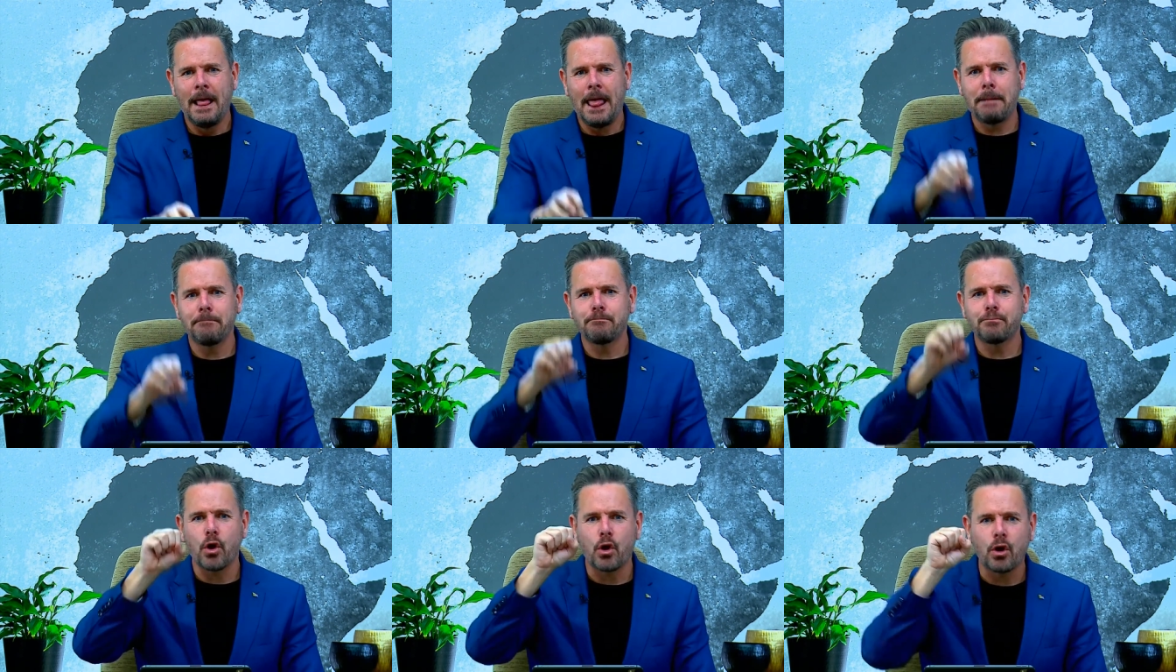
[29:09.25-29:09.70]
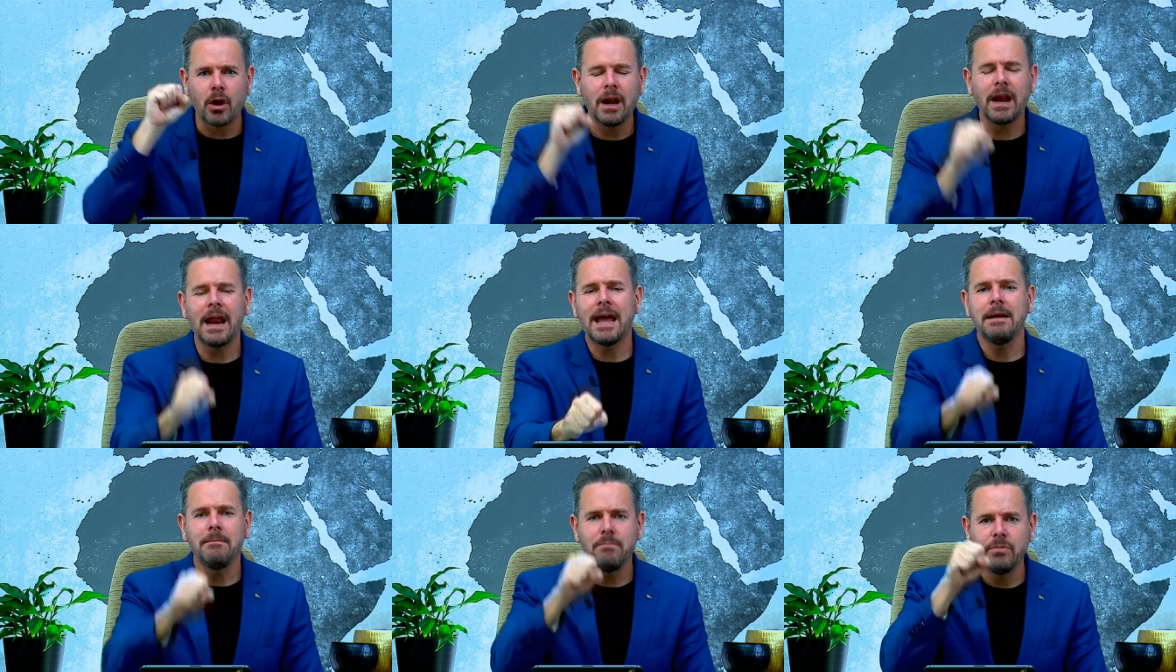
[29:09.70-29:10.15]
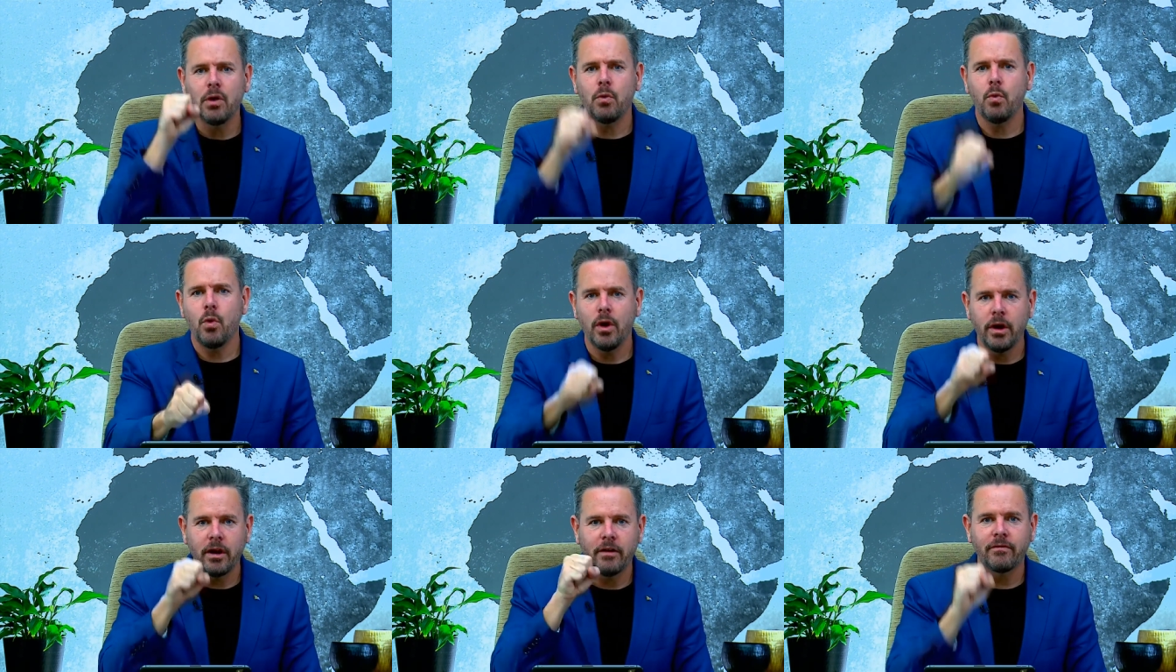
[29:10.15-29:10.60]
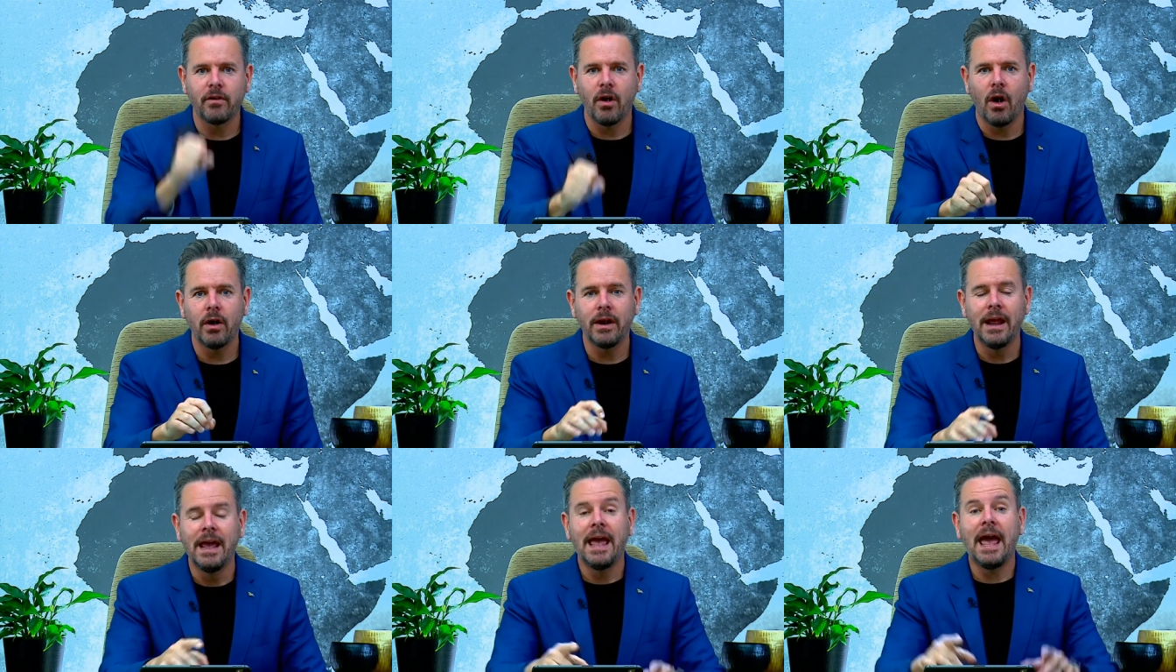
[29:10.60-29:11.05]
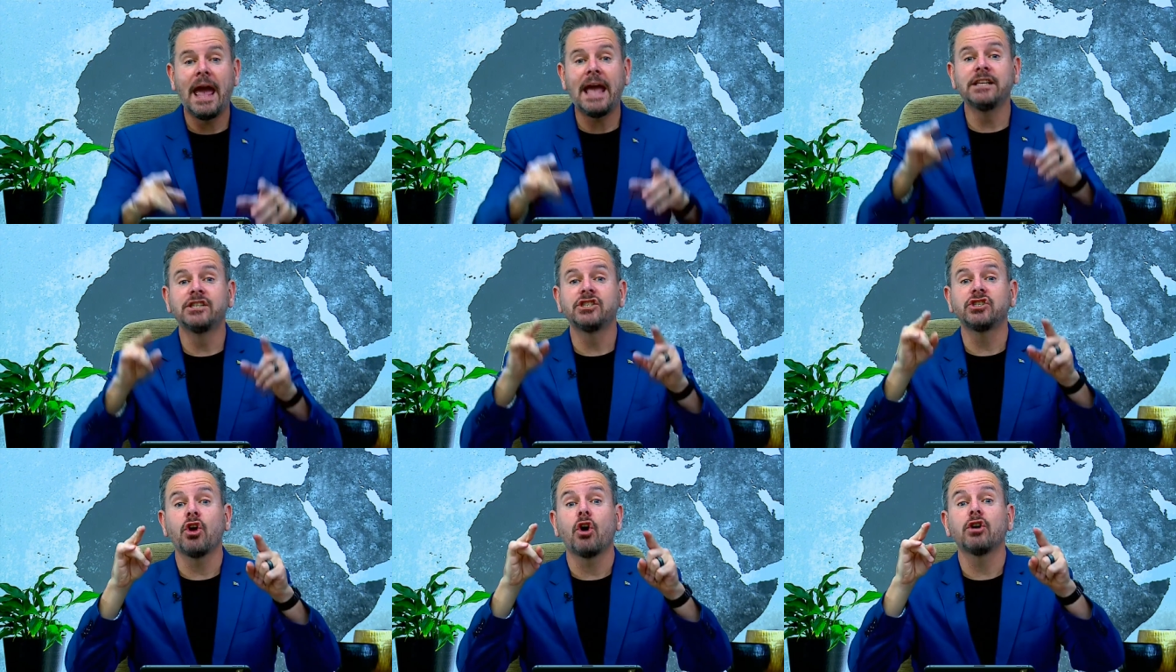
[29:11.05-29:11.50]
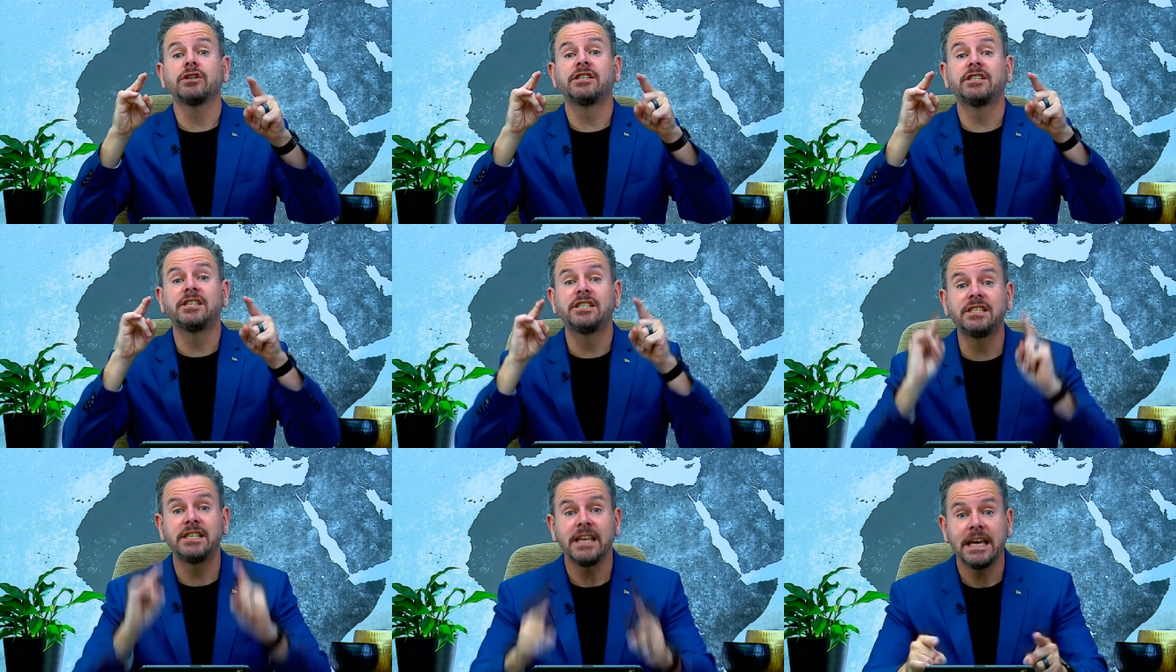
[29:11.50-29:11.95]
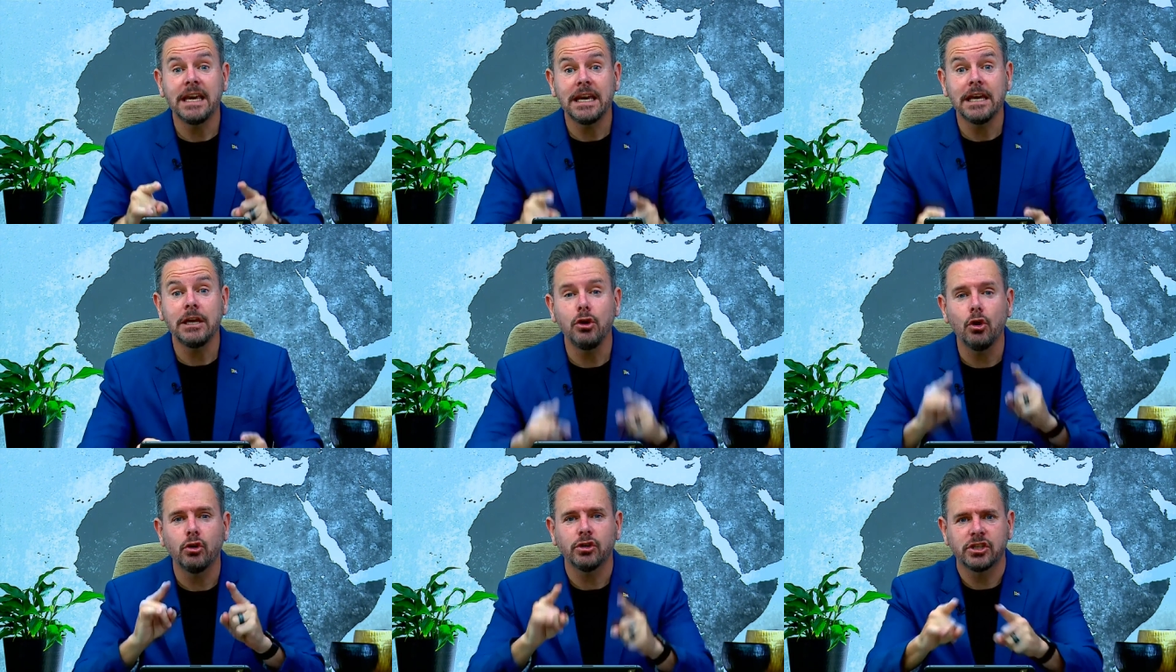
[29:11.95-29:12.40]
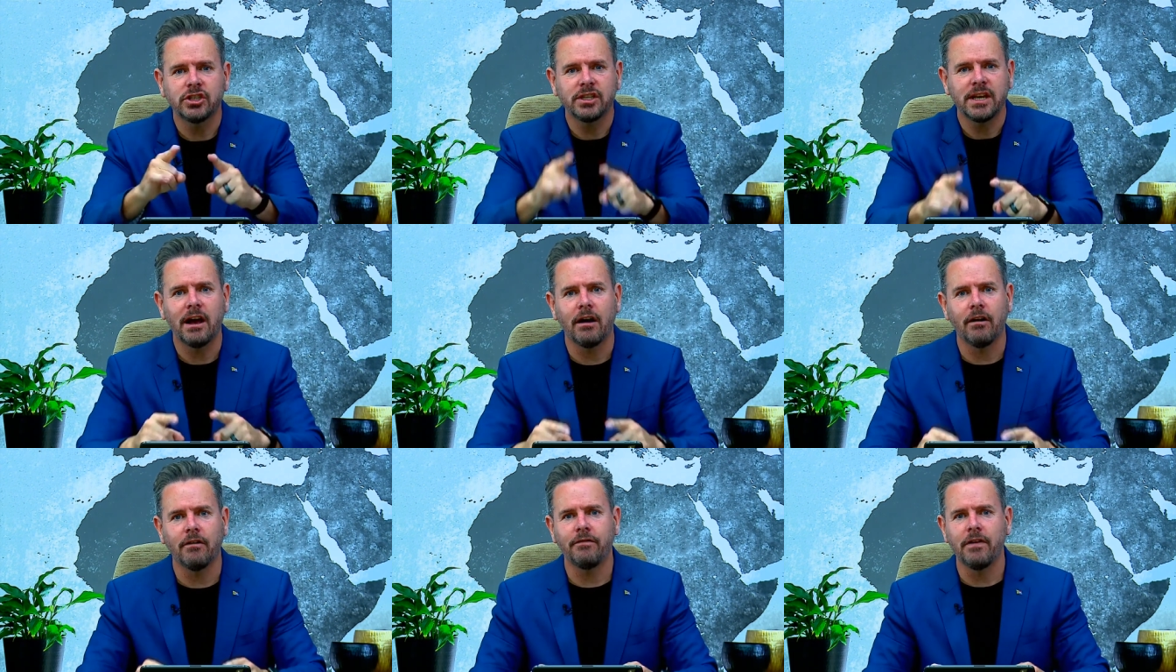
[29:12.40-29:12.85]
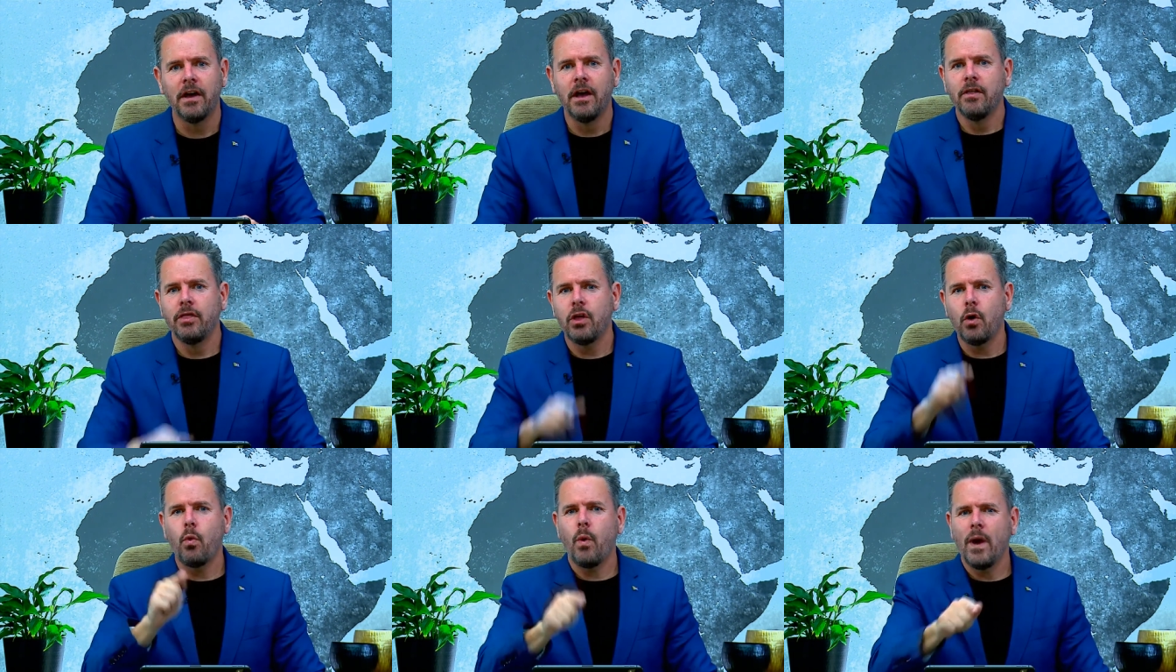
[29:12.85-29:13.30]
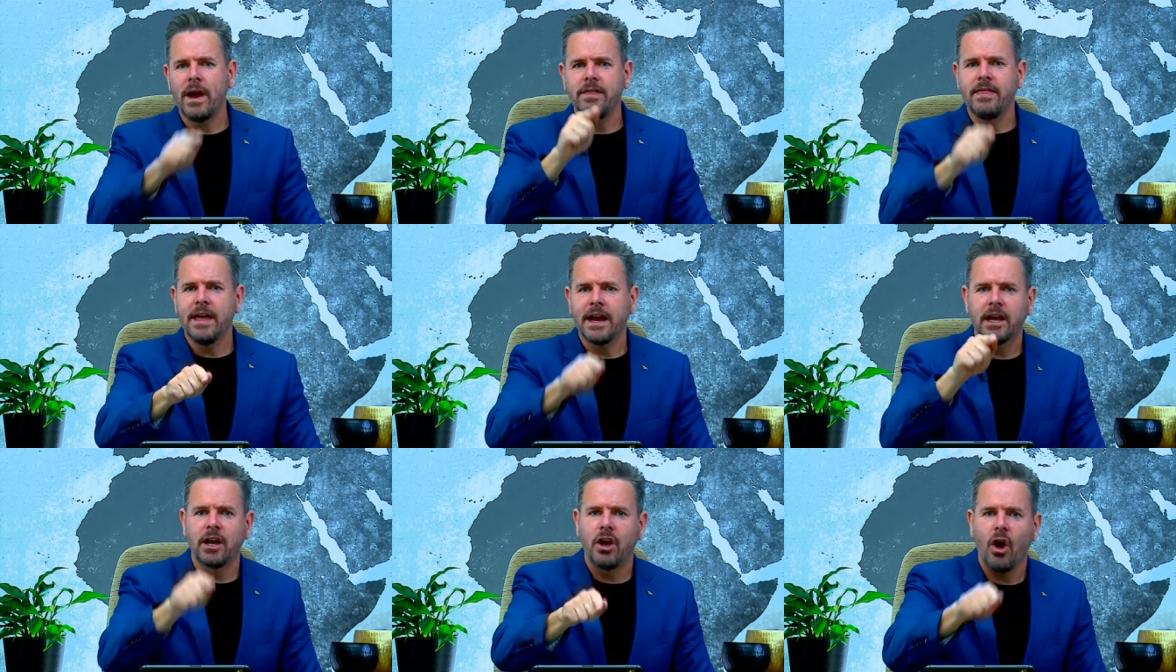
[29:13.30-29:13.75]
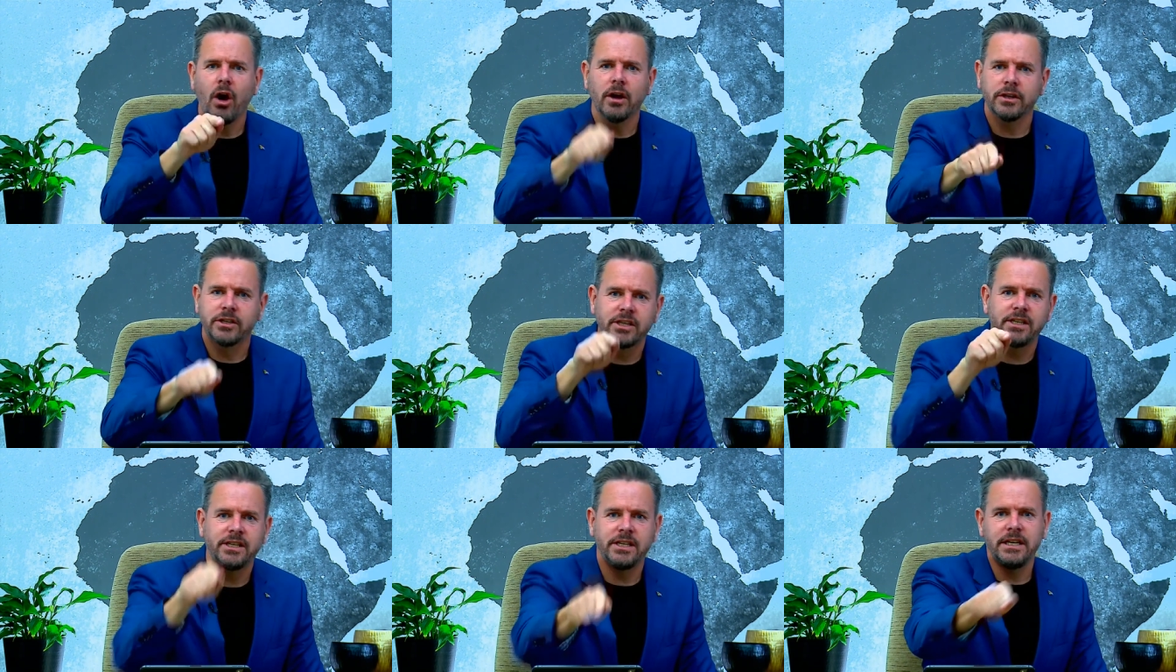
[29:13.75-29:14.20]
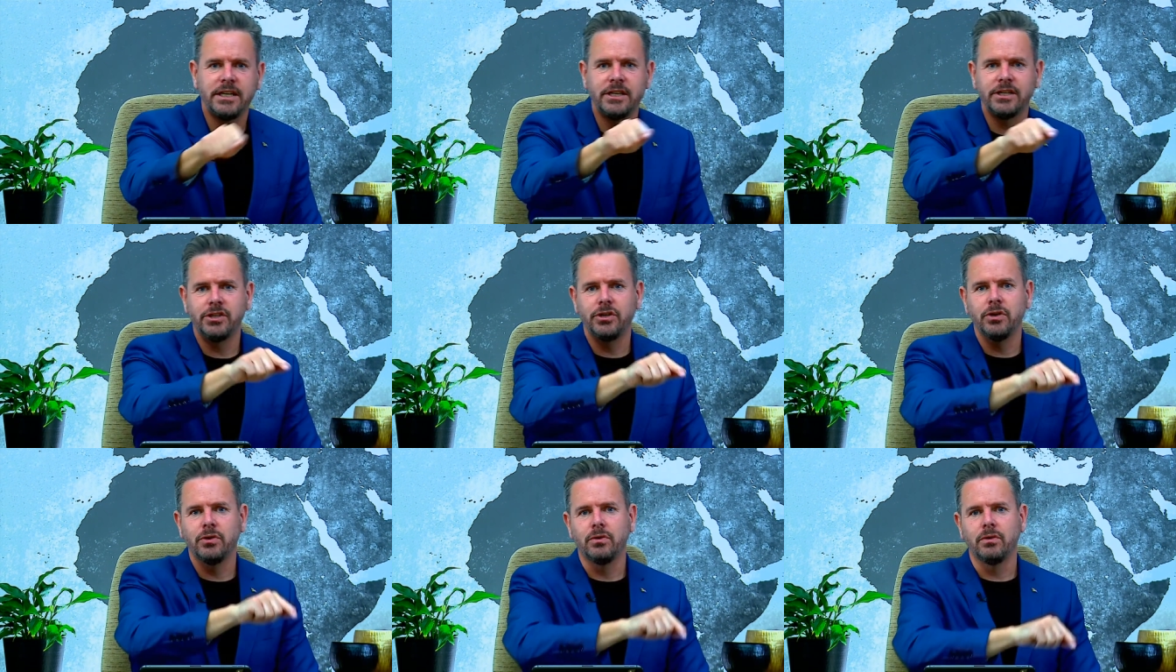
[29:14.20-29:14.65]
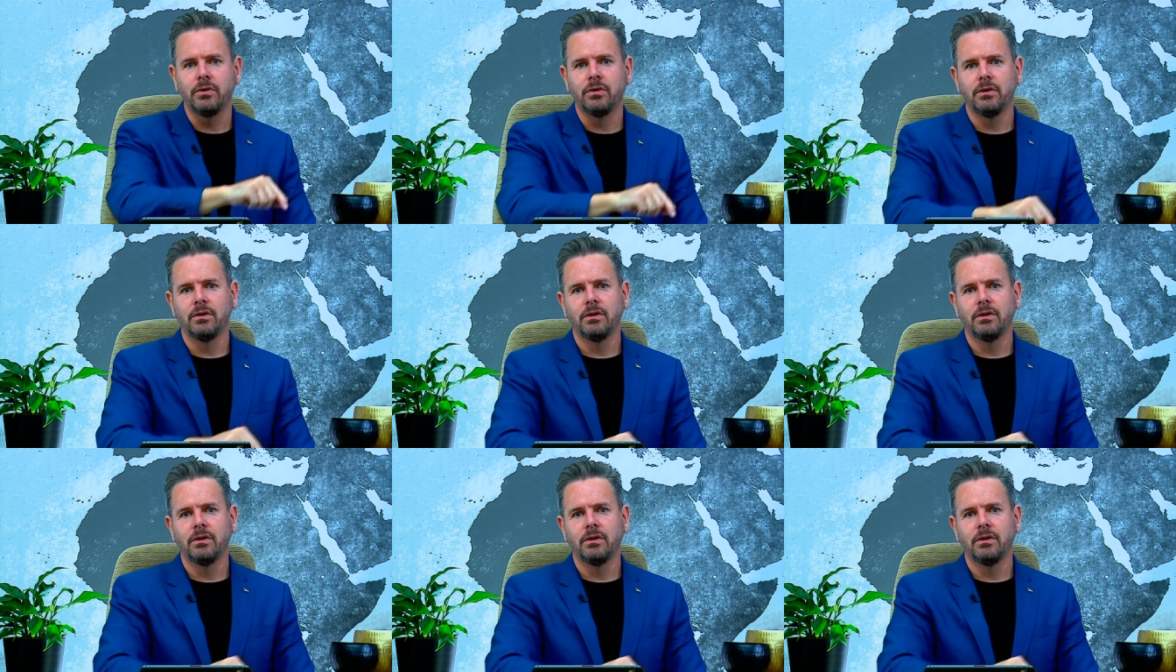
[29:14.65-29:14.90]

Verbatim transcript: and proclaim the word of God and start seeing yourself the way that God sees you.